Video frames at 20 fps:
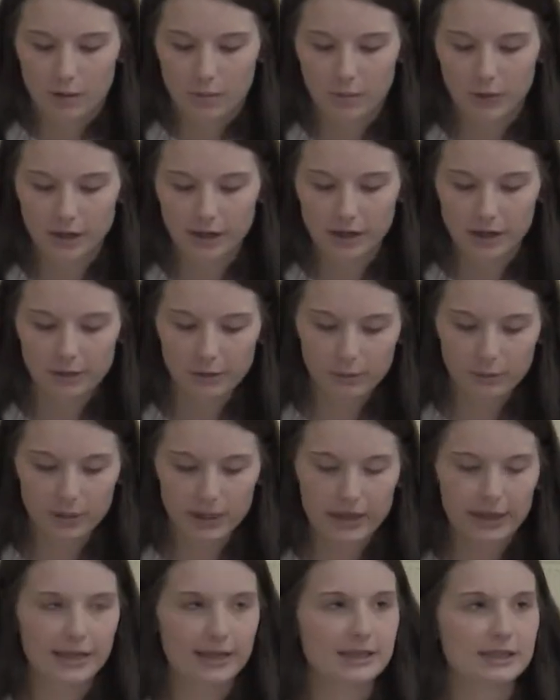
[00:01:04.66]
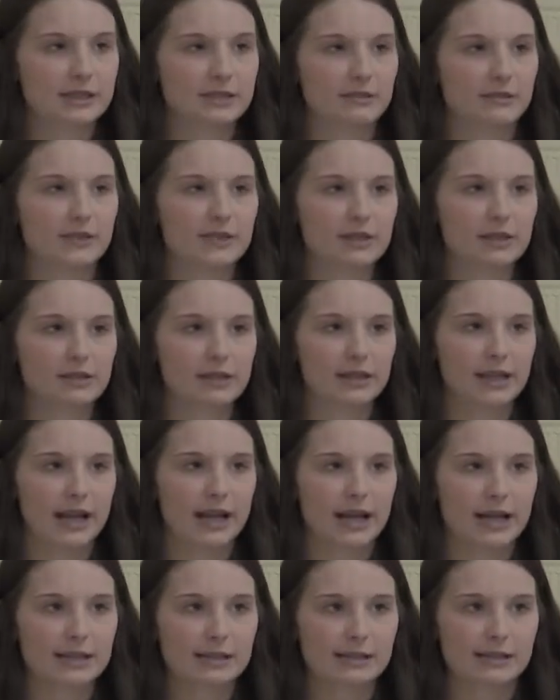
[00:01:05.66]
But another way is to physically
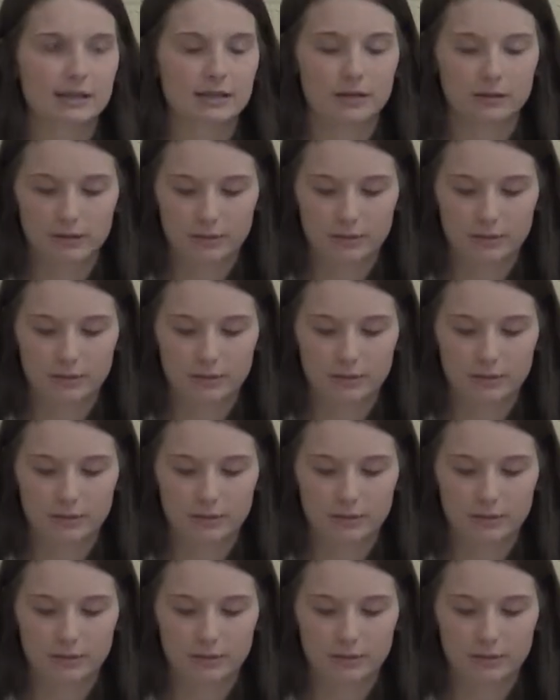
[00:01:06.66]
ask.